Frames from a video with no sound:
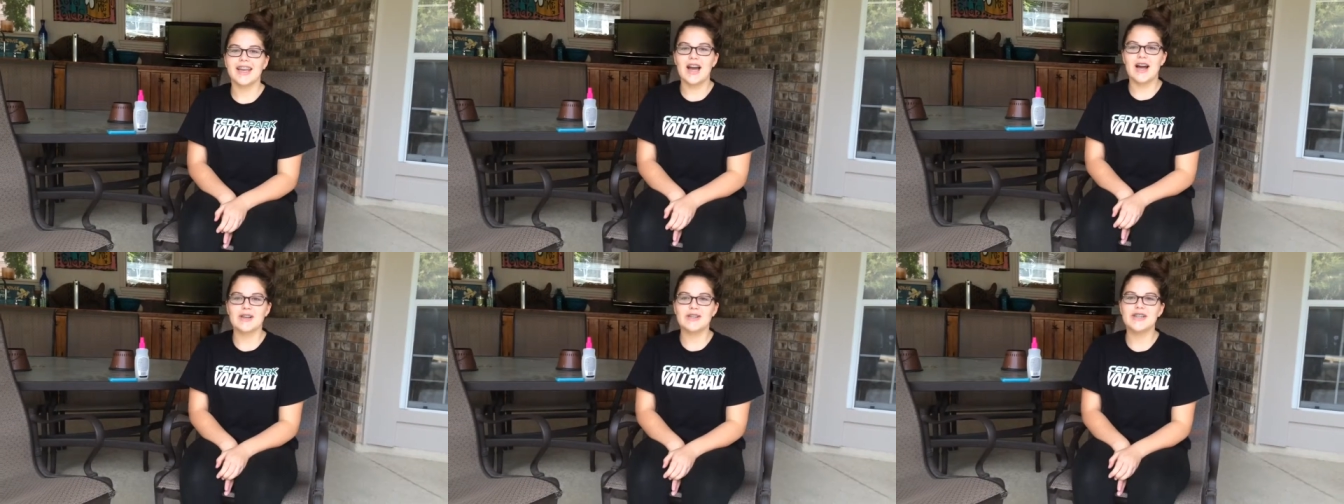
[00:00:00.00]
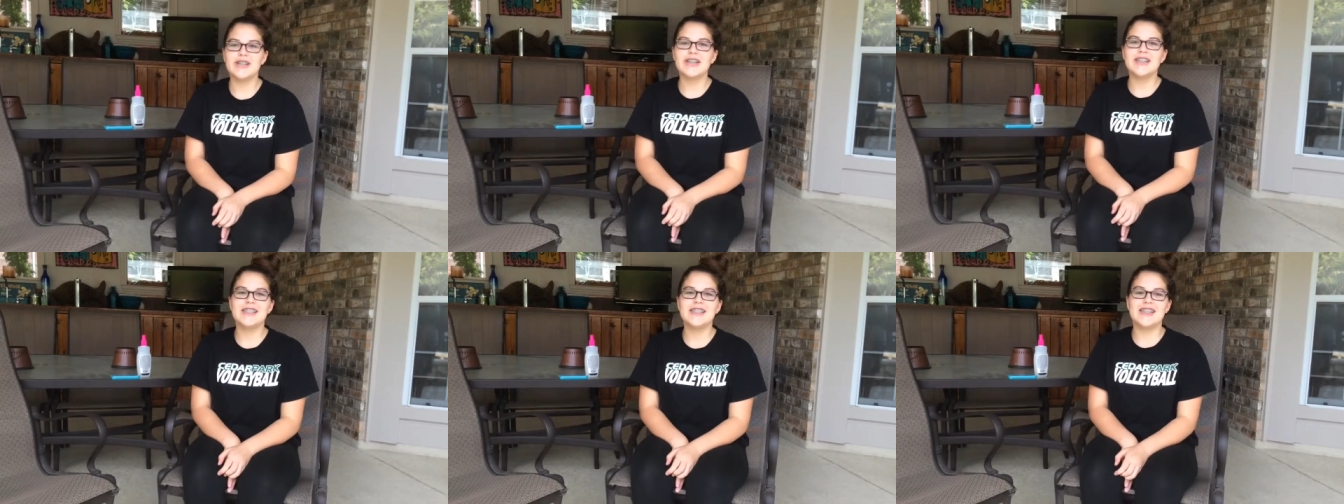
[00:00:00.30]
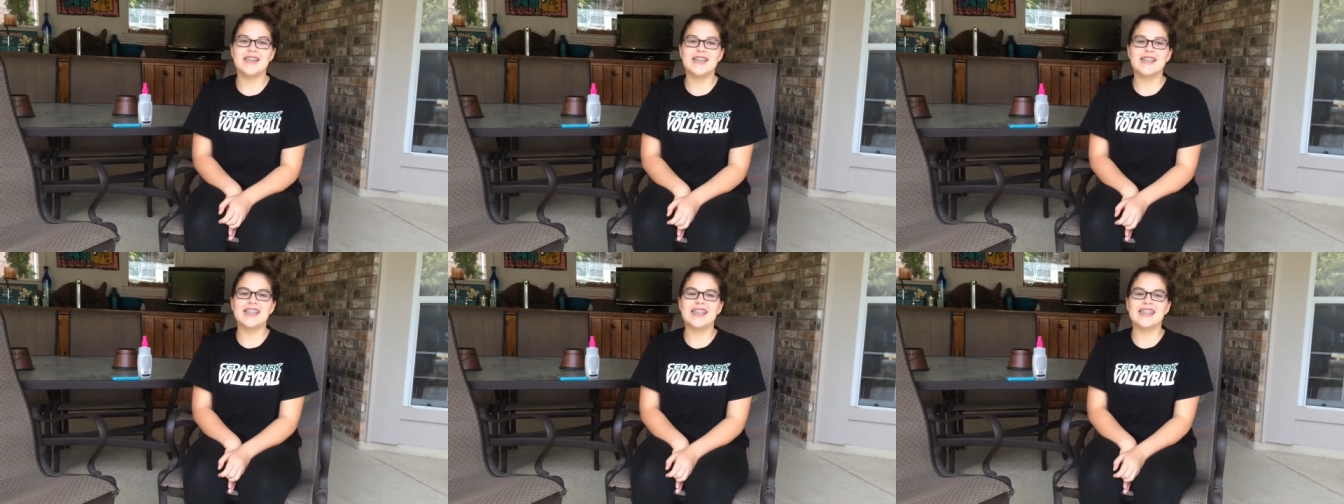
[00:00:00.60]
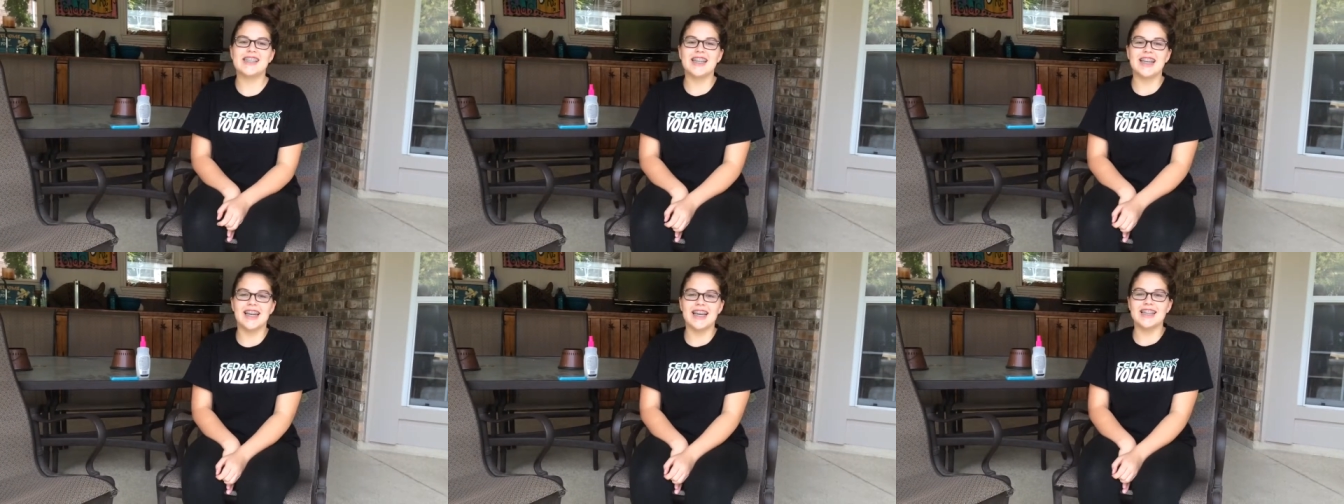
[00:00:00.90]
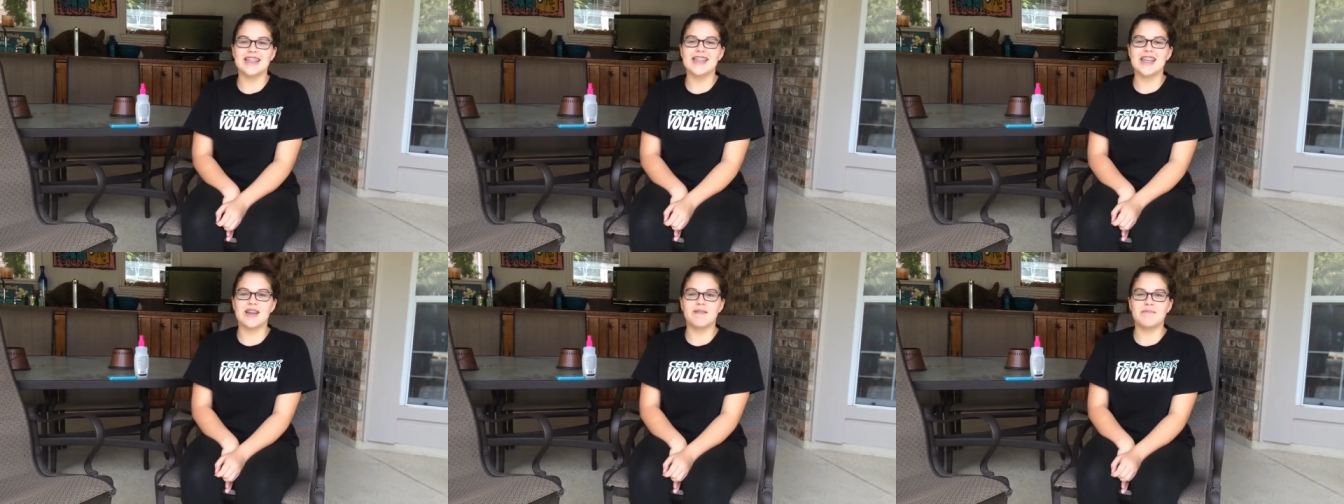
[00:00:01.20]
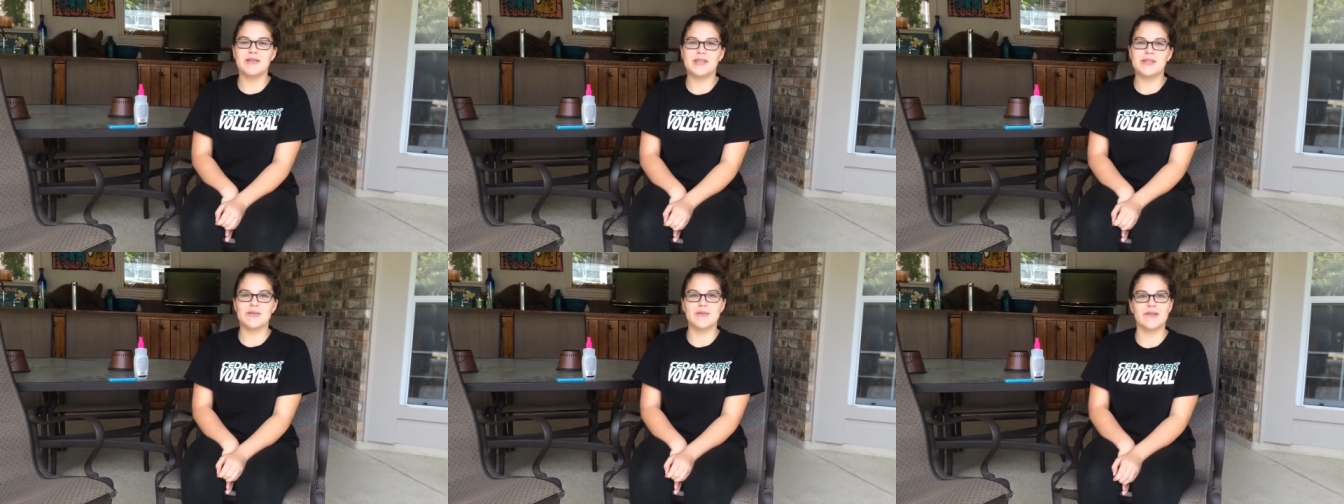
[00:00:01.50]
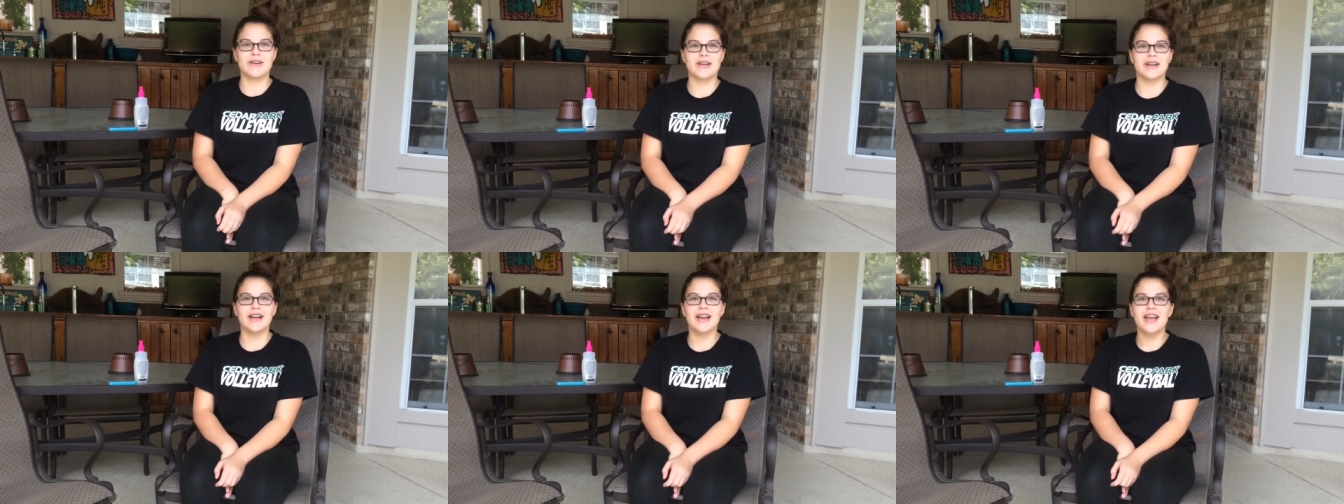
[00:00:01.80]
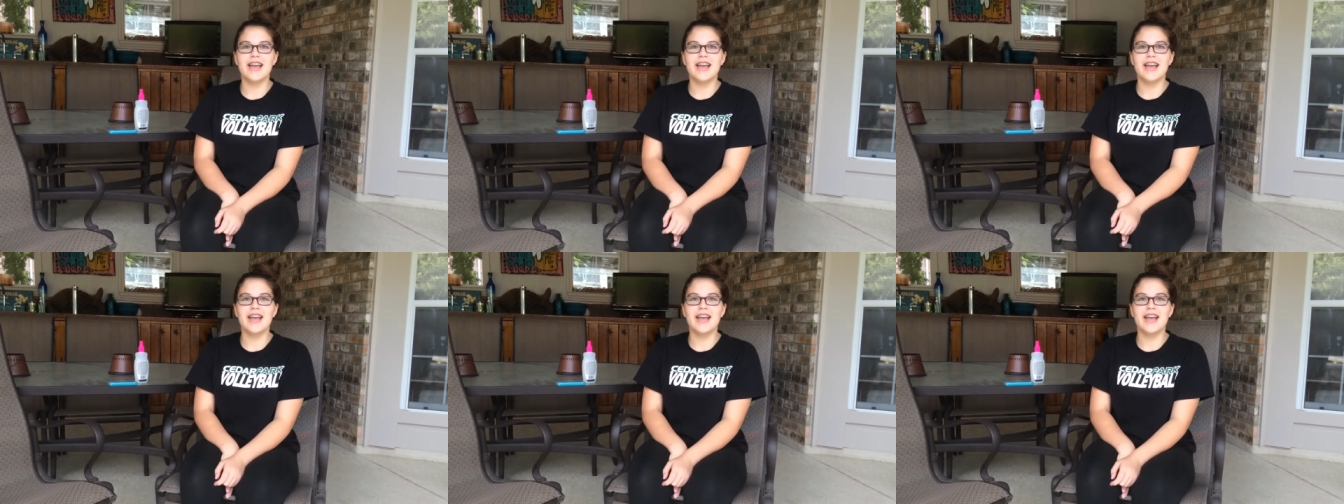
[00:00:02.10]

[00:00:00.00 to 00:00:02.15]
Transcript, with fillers: Gaucher disease is an enzyme disorder.